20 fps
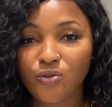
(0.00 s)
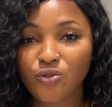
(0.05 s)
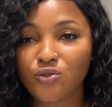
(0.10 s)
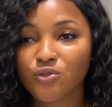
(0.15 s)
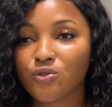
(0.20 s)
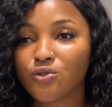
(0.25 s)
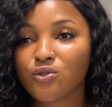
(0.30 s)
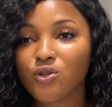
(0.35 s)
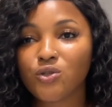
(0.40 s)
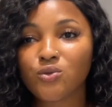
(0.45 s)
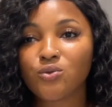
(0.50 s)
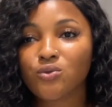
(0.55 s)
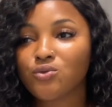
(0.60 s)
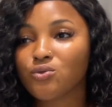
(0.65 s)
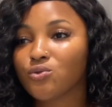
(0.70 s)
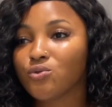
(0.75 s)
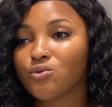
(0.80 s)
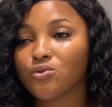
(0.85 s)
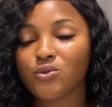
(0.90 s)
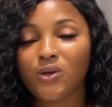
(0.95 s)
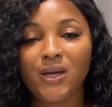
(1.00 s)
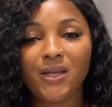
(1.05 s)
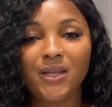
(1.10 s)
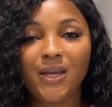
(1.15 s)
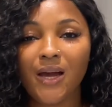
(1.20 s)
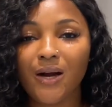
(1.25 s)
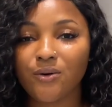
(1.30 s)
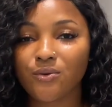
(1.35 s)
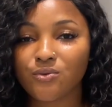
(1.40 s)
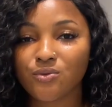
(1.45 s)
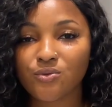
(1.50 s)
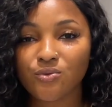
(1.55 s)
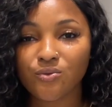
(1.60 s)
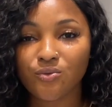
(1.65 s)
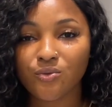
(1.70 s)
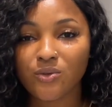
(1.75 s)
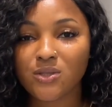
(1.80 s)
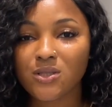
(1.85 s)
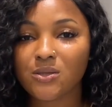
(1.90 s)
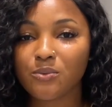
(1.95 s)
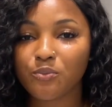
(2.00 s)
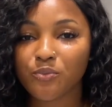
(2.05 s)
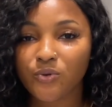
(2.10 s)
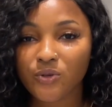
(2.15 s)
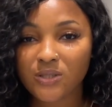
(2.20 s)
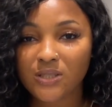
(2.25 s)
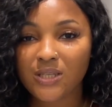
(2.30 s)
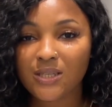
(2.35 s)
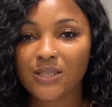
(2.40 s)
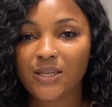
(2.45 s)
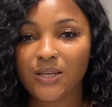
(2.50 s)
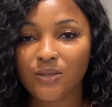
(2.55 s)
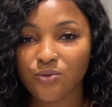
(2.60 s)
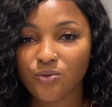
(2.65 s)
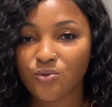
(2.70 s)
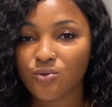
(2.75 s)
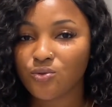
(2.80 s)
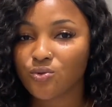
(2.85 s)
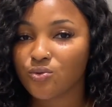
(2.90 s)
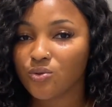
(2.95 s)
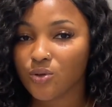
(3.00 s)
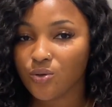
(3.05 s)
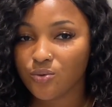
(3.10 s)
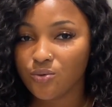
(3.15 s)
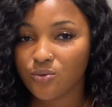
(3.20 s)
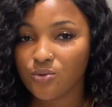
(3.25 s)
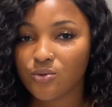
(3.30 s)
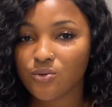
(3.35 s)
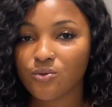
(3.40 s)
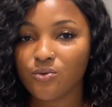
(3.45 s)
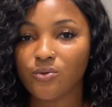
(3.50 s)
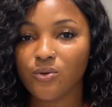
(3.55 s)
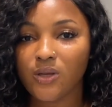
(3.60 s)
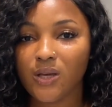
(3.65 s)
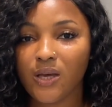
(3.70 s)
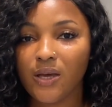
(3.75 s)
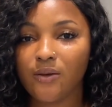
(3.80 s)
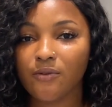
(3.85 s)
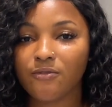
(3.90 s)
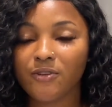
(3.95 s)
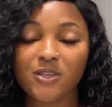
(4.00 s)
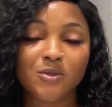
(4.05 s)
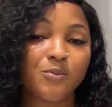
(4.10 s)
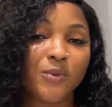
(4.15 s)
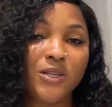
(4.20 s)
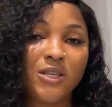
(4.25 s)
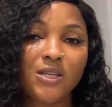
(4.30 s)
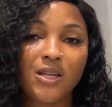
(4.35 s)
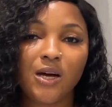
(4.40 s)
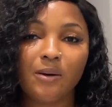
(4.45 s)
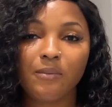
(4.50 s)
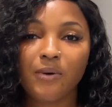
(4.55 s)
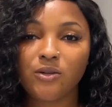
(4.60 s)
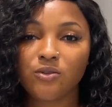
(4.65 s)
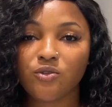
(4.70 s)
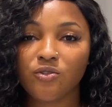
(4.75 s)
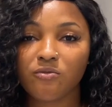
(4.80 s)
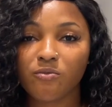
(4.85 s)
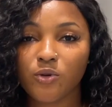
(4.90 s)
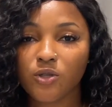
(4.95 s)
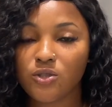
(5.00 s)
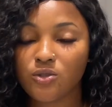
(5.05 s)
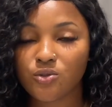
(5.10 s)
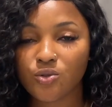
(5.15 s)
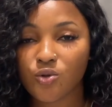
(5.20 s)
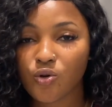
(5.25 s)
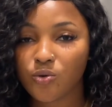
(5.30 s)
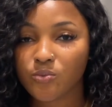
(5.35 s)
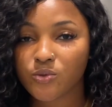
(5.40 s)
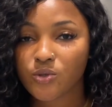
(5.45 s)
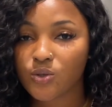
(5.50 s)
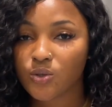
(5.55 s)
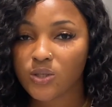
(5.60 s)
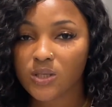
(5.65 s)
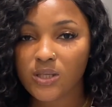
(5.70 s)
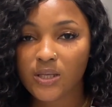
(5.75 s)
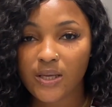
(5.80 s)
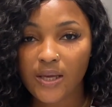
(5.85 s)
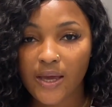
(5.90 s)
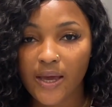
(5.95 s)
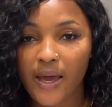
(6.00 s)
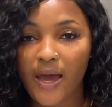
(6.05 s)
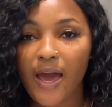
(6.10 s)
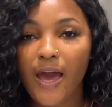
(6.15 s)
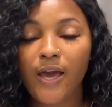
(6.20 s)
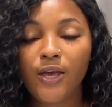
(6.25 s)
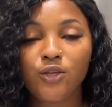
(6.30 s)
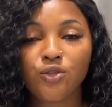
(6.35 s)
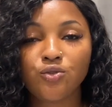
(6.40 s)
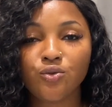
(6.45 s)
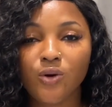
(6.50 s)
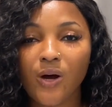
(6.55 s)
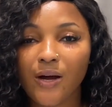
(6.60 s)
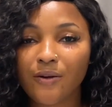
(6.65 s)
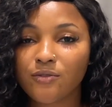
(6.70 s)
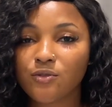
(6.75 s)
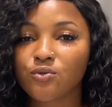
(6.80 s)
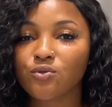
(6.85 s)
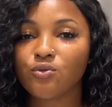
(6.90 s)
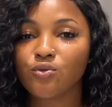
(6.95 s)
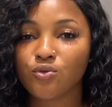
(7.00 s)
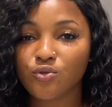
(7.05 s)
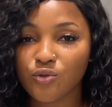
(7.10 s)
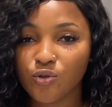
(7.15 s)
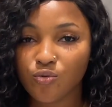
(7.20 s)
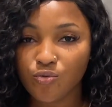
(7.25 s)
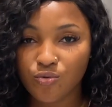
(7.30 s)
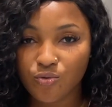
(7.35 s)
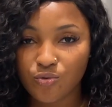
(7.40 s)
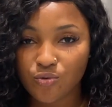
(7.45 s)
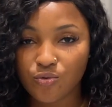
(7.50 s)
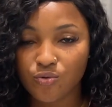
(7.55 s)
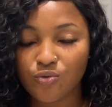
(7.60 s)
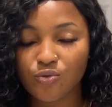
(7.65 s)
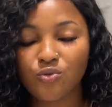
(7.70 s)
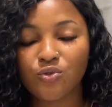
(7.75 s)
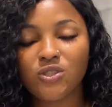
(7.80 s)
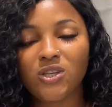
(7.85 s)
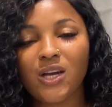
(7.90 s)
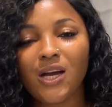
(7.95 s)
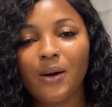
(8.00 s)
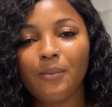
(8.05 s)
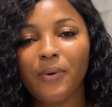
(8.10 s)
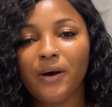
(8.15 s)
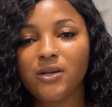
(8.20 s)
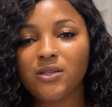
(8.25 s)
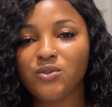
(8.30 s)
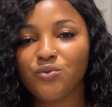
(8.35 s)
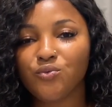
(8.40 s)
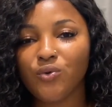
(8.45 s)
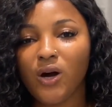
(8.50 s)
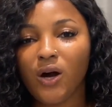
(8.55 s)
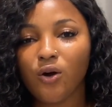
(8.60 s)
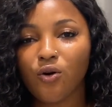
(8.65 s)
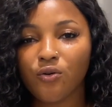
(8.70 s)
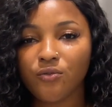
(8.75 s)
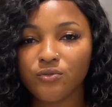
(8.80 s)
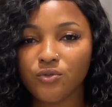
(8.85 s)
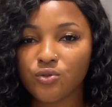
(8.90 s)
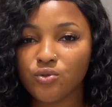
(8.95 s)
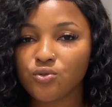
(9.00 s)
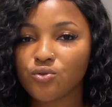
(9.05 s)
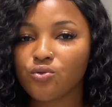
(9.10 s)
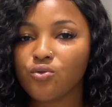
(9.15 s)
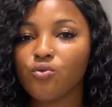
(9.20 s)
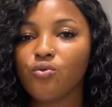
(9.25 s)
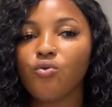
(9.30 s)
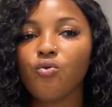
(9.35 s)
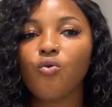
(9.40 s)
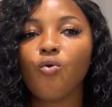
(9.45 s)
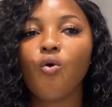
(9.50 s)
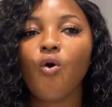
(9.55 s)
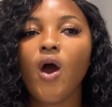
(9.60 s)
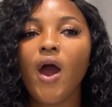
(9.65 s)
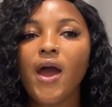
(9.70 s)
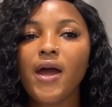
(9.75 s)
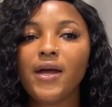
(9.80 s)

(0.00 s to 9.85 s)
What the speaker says: You don't just want to go to any house school. It's important that you go to a good school. Yeah, if you're spending the amount of money to come study here, you have to go to a good school. So check about the rank of the school,